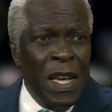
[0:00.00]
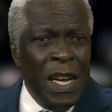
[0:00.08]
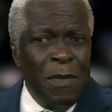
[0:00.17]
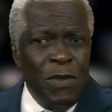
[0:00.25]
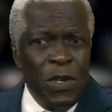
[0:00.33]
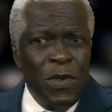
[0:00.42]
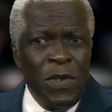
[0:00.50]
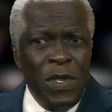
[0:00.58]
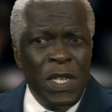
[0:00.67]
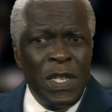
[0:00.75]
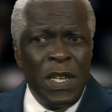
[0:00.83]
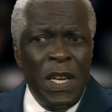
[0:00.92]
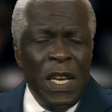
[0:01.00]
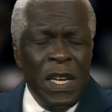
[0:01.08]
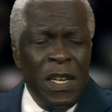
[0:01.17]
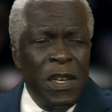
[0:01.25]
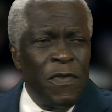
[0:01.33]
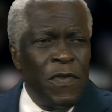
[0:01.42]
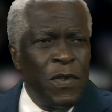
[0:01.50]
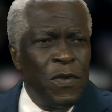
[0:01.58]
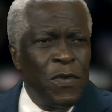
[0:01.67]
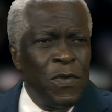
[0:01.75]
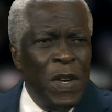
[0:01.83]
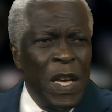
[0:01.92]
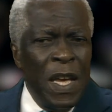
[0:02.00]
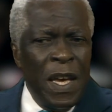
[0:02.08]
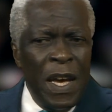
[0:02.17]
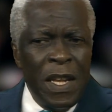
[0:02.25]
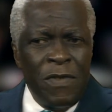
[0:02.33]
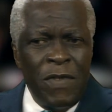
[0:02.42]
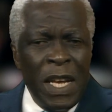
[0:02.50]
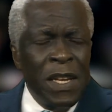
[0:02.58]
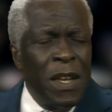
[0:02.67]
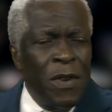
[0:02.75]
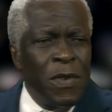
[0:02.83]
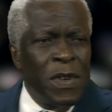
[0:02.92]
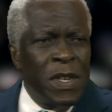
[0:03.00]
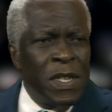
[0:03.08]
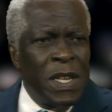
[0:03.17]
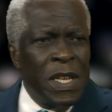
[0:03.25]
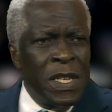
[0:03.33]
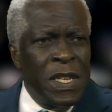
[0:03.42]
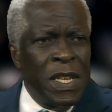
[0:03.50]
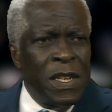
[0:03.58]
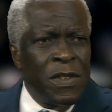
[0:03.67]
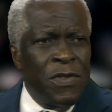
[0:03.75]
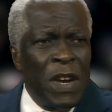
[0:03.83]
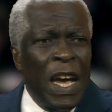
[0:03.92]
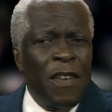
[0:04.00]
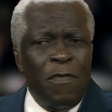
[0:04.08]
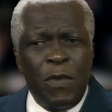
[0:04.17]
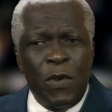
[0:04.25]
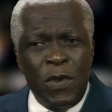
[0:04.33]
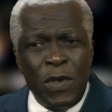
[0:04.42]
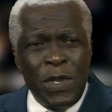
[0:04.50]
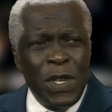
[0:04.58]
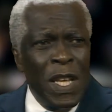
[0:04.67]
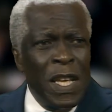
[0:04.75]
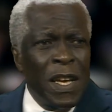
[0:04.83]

And I'm sure there are a few at right now on their draft boards,